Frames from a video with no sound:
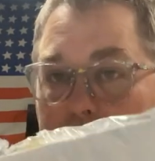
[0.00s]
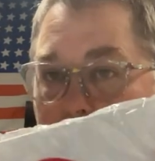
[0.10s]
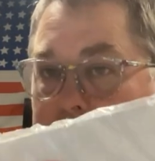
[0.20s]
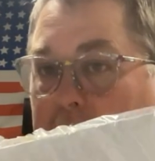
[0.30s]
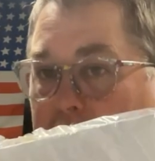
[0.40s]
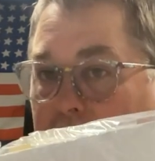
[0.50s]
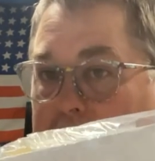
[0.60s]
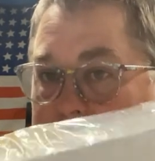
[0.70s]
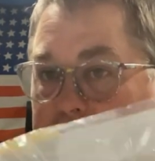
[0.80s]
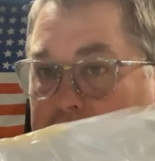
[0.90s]
not the
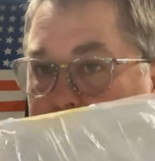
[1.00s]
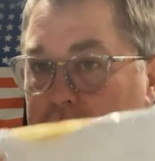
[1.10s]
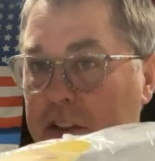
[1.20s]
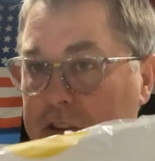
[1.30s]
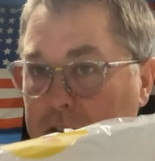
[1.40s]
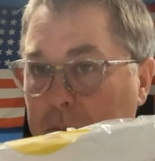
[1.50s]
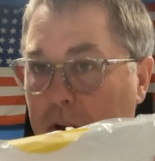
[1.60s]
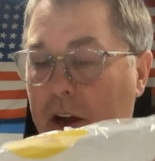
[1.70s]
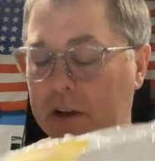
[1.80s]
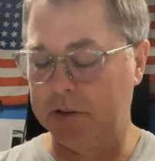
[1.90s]
glasses, just the
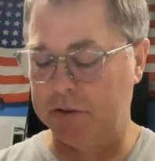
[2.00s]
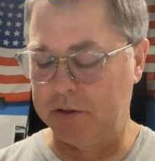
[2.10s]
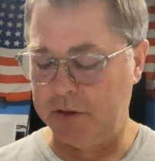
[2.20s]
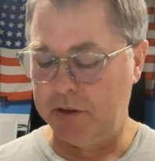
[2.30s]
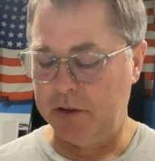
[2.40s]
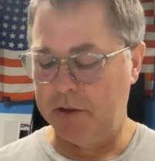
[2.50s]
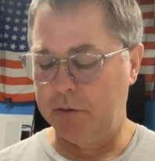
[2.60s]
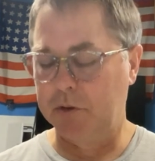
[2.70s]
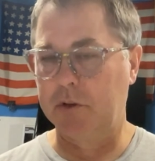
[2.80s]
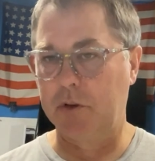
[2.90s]
box
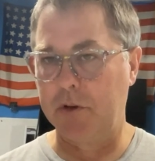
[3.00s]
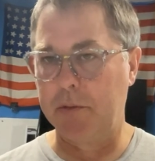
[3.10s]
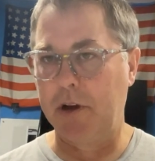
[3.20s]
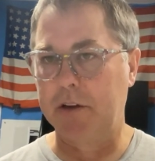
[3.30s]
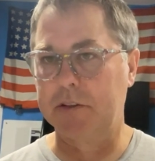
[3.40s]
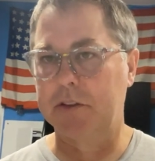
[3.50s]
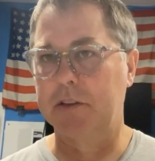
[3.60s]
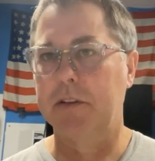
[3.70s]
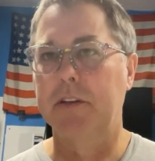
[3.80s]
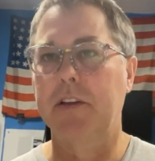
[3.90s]
was 30 bucks.
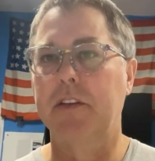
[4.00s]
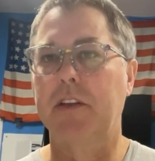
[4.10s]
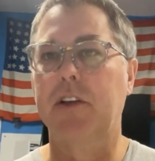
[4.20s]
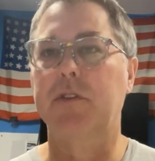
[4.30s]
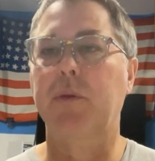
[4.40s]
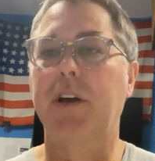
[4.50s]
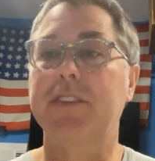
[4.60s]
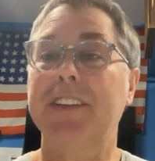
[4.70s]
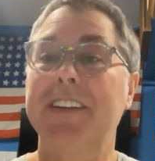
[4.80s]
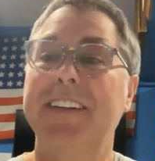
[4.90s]
Thanks for
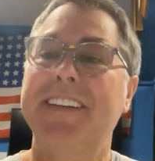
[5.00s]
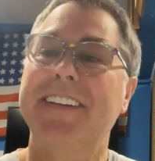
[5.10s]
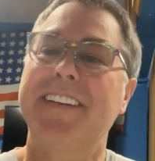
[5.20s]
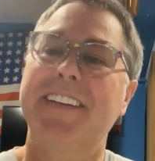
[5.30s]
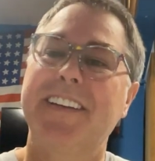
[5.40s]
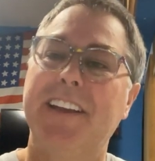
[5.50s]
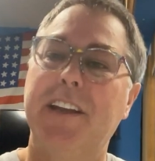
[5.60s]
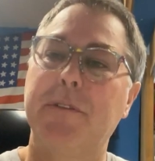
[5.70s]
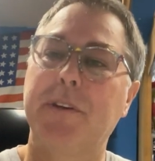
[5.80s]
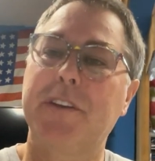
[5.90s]
watching.
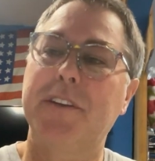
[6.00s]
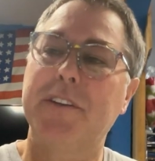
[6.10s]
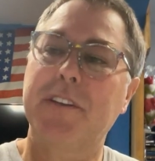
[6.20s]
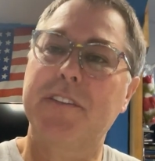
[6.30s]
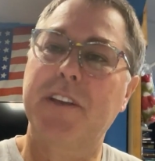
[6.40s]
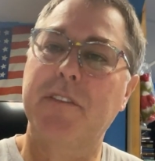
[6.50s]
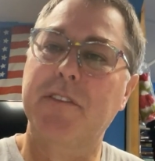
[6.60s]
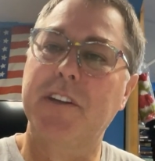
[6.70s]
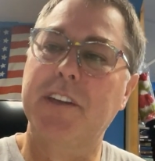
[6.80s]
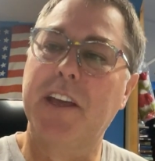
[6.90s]
Anyone can do this. You have a
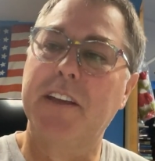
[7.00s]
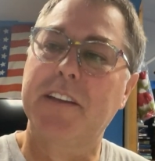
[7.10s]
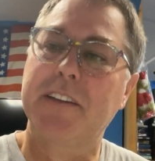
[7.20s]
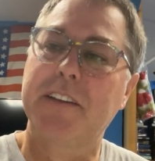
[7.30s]
great day.